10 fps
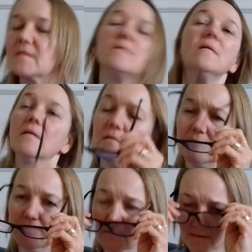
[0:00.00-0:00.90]
Oh,
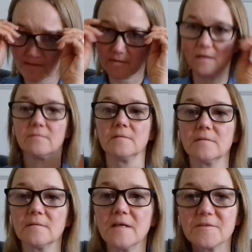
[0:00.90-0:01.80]
there we go.
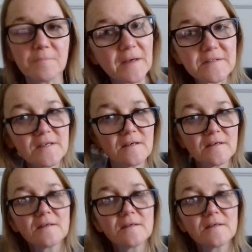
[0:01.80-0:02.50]
That's better.